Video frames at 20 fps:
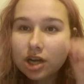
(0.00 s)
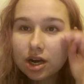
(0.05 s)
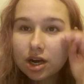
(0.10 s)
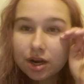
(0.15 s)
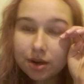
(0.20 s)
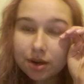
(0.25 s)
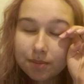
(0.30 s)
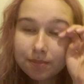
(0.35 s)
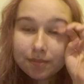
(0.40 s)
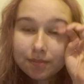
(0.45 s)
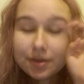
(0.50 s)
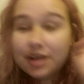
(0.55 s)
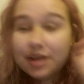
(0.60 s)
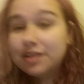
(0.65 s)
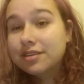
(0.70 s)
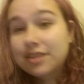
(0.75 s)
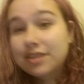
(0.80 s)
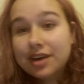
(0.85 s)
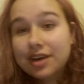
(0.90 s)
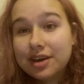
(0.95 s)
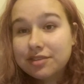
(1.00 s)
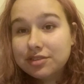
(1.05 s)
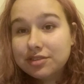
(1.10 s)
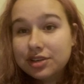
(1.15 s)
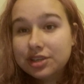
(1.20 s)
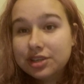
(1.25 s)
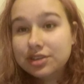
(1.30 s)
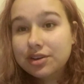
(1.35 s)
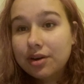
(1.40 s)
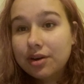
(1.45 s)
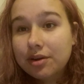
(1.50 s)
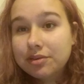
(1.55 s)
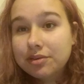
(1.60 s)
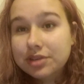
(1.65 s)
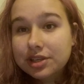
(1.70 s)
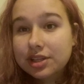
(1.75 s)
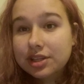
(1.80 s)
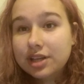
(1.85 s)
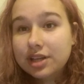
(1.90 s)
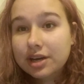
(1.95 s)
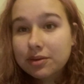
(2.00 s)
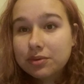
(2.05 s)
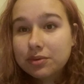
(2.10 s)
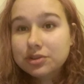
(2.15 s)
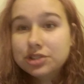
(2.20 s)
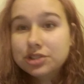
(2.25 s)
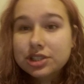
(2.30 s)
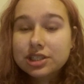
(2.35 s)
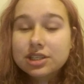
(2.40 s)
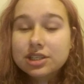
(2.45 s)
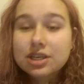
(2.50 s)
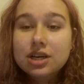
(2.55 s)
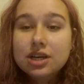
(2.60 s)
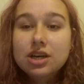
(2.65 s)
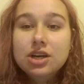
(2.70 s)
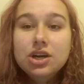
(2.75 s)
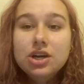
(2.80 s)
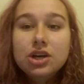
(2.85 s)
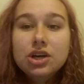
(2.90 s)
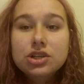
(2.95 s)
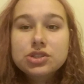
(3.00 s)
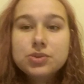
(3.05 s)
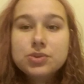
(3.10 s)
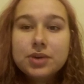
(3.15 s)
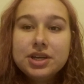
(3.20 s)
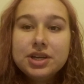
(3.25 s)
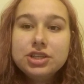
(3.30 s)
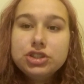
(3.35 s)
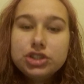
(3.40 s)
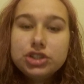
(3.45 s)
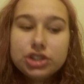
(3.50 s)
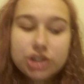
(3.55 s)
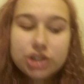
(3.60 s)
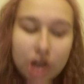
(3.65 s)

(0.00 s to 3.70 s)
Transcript: In case you didn't know, I really like watching Twitch.